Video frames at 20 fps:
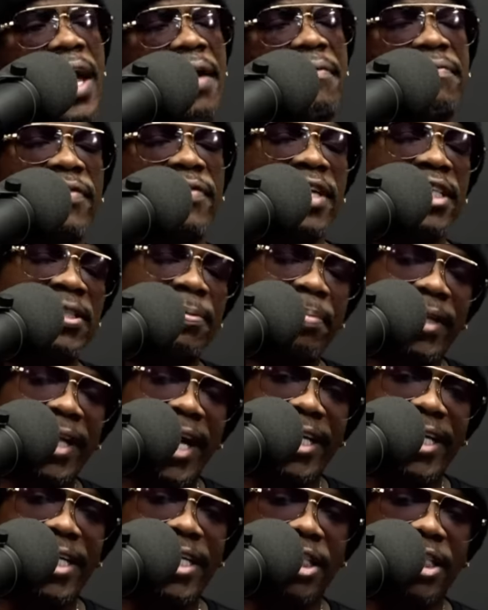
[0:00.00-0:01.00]
this
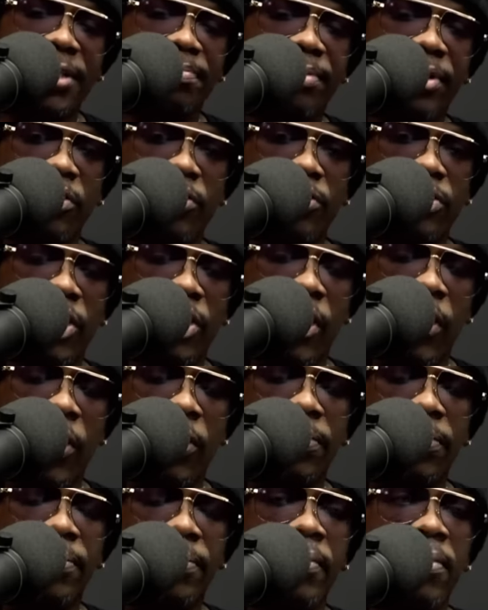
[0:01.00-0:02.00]
planet is Pluto.
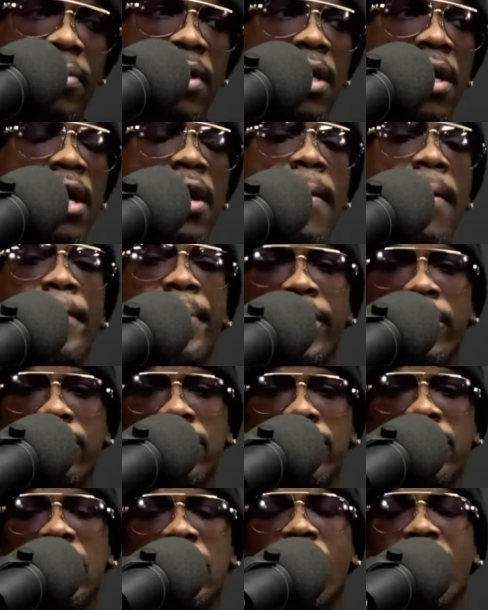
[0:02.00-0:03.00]

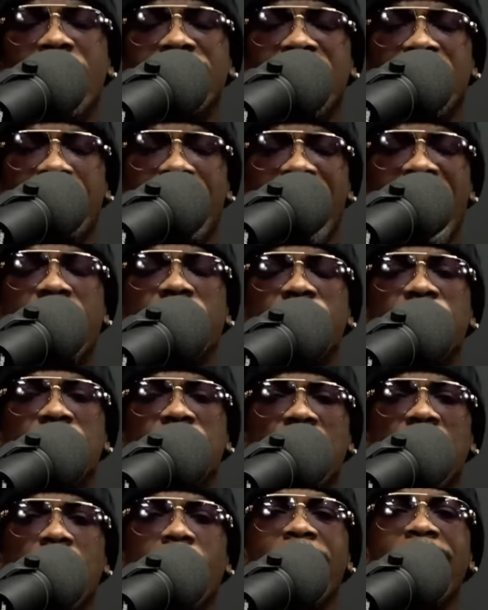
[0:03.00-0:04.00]
Pluto is about to
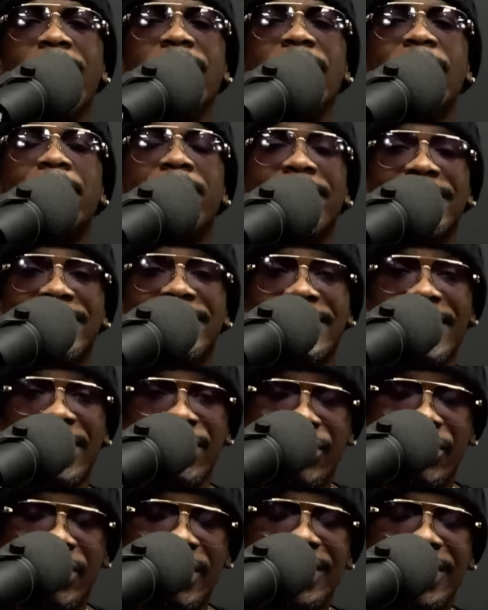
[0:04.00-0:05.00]
go in a
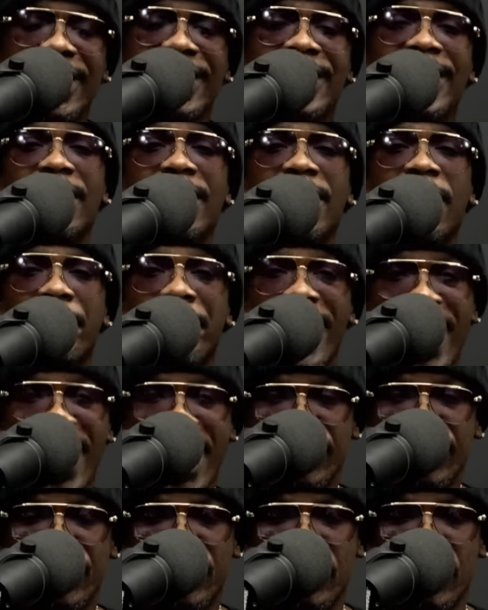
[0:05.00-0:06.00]
position and in a
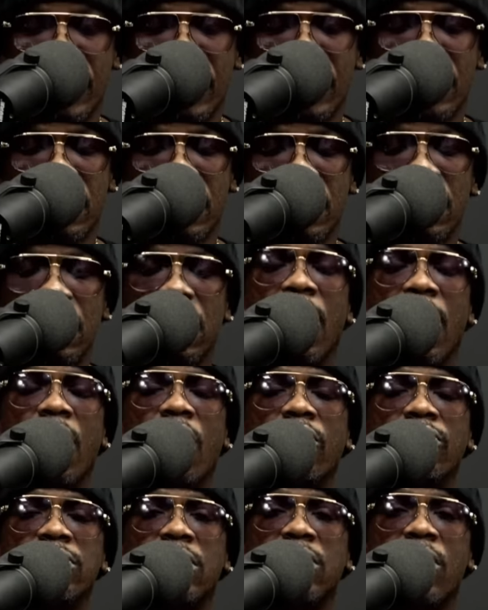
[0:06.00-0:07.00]
posture
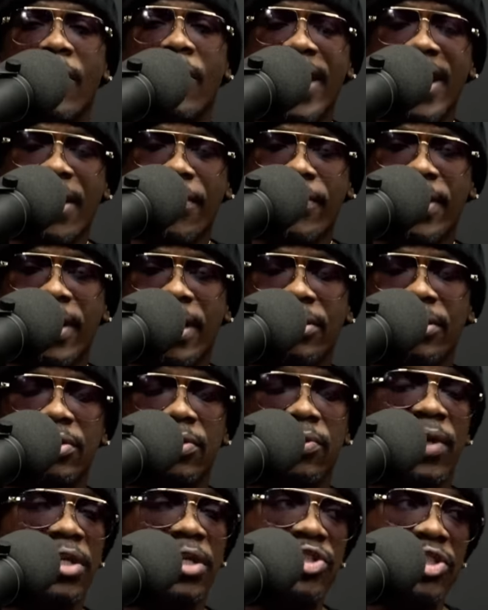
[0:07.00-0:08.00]
called Aquarius.
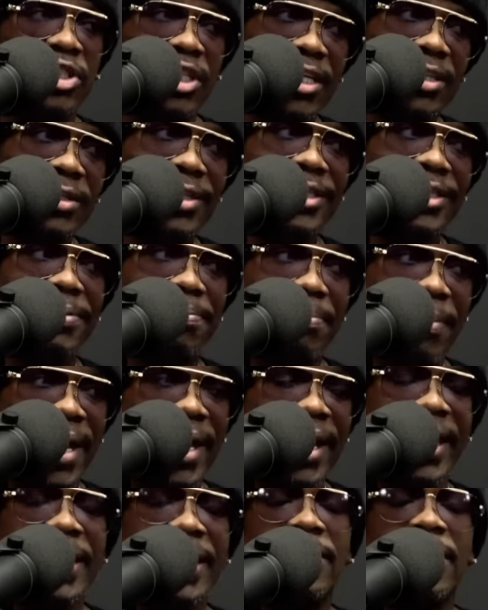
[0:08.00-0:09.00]
Well, Jesus
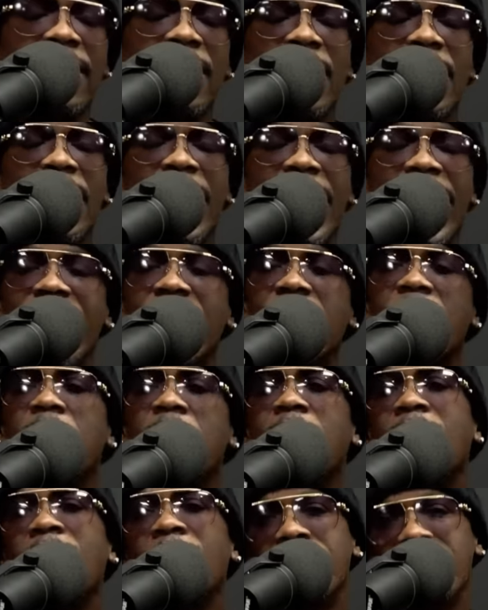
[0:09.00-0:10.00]
made a
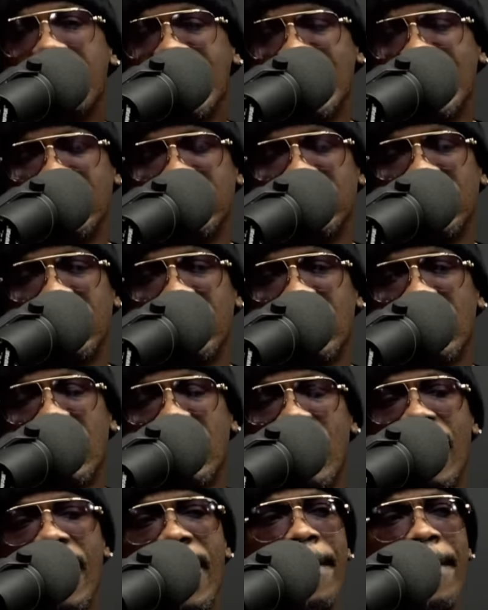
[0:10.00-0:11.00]
comment
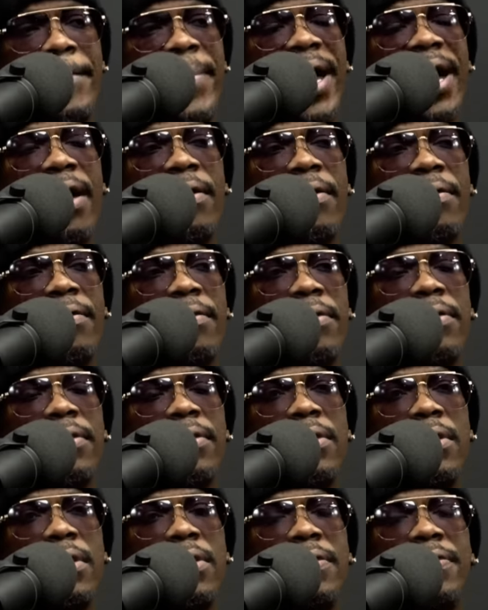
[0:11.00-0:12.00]
about
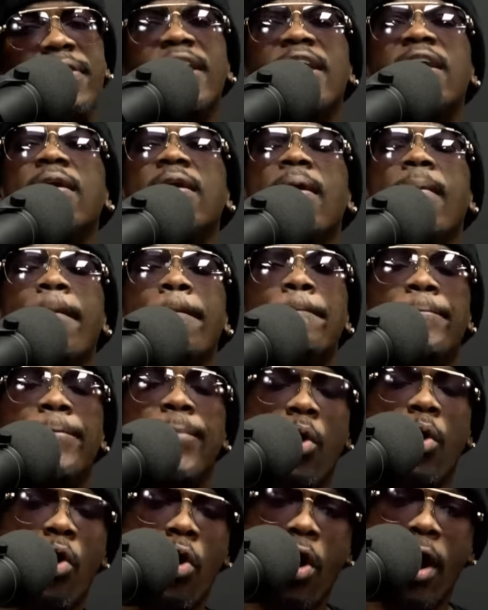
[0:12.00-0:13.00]
the
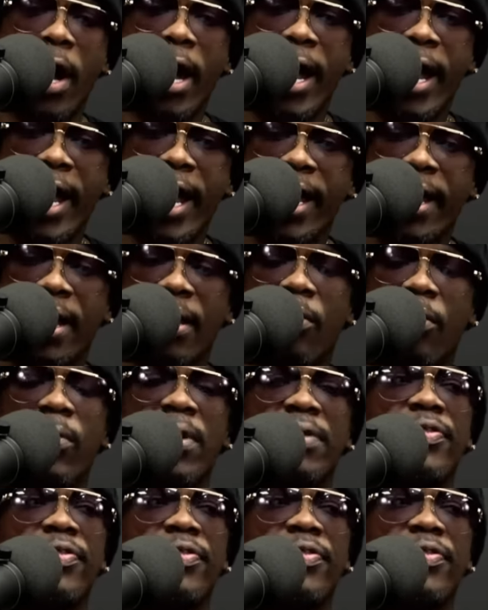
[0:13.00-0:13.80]
boy with the